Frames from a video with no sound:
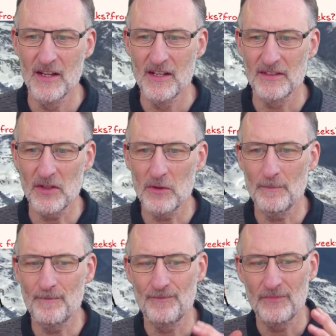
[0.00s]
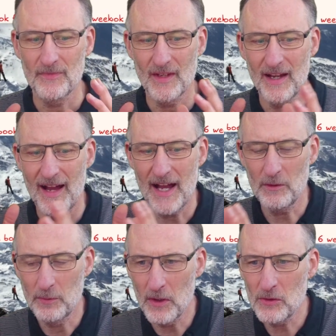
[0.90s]
So I
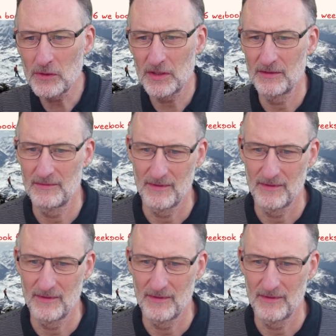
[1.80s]
wrote